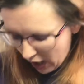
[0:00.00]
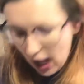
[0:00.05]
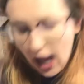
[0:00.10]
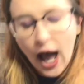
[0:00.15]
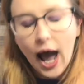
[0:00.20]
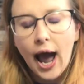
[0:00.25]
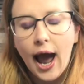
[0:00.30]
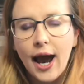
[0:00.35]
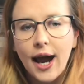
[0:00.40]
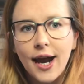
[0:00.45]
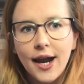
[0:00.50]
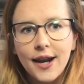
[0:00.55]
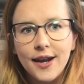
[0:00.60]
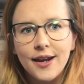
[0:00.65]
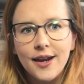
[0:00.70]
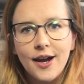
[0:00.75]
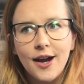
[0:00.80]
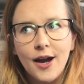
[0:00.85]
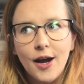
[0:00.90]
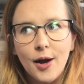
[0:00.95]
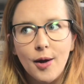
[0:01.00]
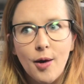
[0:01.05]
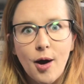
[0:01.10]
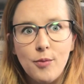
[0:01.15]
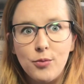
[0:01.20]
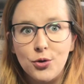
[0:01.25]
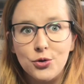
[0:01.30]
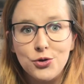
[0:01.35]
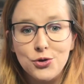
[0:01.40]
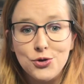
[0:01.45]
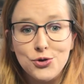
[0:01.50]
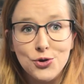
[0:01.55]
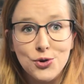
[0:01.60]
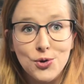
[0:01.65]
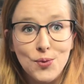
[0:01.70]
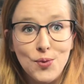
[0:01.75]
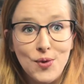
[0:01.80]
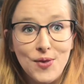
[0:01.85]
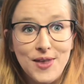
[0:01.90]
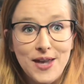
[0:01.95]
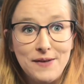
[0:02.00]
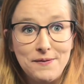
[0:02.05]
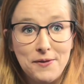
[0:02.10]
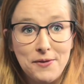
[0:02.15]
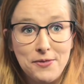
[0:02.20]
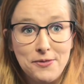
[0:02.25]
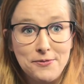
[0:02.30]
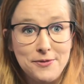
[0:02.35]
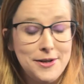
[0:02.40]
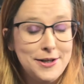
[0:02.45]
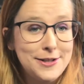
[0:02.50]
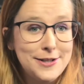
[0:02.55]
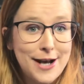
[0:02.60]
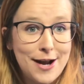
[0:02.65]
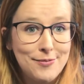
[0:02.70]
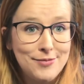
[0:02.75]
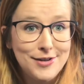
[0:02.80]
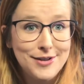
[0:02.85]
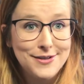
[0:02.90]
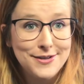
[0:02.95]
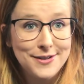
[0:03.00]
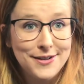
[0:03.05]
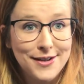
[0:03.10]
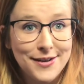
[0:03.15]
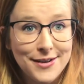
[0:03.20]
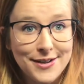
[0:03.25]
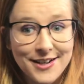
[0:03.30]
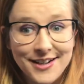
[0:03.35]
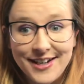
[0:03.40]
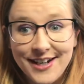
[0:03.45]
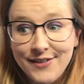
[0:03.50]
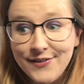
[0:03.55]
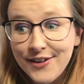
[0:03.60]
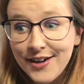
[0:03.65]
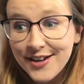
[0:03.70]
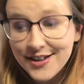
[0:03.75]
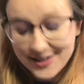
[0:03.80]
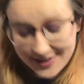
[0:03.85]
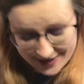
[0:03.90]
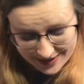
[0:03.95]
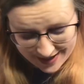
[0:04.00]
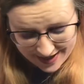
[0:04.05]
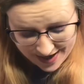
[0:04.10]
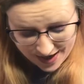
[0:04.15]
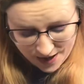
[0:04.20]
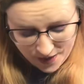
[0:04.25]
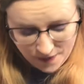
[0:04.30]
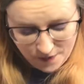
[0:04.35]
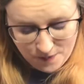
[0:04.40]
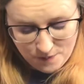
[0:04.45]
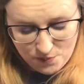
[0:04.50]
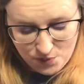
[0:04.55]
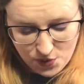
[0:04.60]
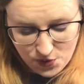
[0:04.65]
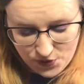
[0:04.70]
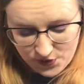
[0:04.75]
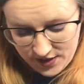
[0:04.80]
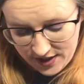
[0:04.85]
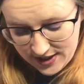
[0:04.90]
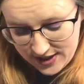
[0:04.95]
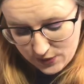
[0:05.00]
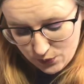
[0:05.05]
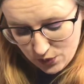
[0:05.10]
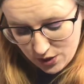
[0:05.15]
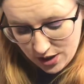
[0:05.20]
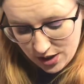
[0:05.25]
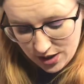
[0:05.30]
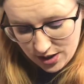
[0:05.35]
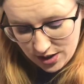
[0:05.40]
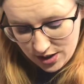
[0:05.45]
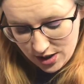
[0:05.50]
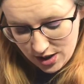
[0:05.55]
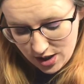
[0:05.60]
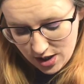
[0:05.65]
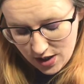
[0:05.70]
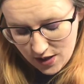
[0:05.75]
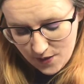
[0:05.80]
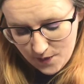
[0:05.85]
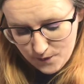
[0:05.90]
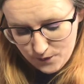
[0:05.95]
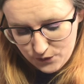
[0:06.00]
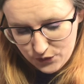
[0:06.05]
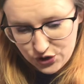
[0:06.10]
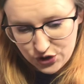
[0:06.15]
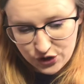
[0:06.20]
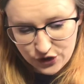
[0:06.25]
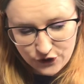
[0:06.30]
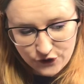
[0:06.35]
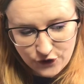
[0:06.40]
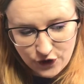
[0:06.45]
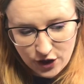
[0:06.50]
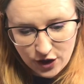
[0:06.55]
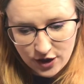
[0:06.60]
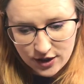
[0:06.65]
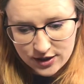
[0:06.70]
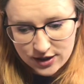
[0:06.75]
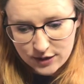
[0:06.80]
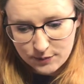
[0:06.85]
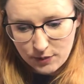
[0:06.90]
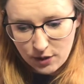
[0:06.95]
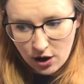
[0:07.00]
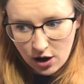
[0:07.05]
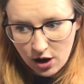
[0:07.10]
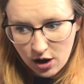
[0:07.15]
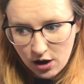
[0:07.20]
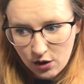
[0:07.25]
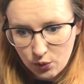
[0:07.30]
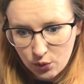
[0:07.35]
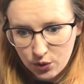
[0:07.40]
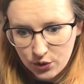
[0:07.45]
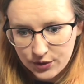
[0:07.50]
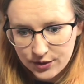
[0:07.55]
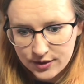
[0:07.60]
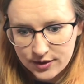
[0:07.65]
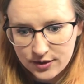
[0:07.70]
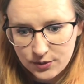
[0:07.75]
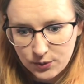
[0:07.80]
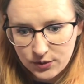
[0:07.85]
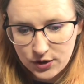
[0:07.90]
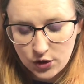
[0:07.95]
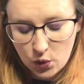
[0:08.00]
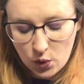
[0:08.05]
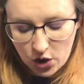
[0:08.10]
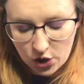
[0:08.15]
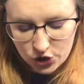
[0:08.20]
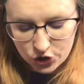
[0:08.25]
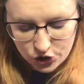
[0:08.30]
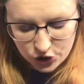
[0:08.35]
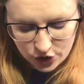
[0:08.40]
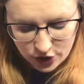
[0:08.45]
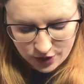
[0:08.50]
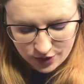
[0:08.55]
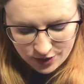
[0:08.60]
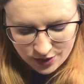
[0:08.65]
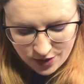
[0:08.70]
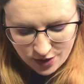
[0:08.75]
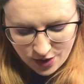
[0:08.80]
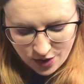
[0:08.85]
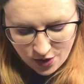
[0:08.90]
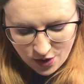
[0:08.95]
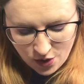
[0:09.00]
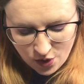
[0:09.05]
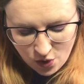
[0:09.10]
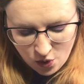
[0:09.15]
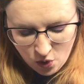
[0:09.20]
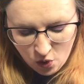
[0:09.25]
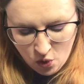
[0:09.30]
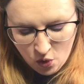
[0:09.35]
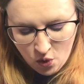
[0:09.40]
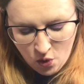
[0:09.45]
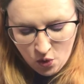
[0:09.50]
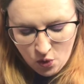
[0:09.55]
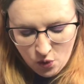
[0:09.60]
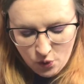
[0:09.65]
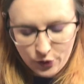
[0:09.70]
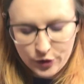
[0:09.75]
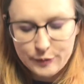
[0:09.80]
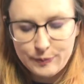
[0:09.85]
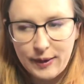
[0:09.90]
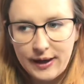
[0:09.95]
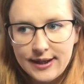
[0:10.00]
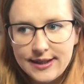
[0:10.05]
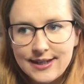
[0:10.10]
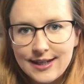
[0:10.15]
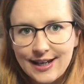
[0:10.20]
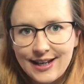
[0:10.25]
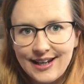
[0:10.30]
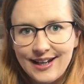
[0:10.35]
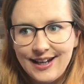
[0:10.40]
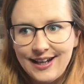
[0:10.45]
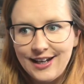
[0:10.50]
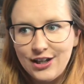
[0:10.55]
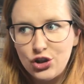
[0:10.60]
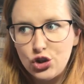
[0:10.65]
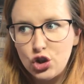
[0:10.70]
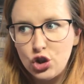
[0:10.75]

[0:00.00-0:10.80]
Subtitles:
and I'm not too sure what the other 3 chapters are going to give us, but this one, so the first part was with the question, was basically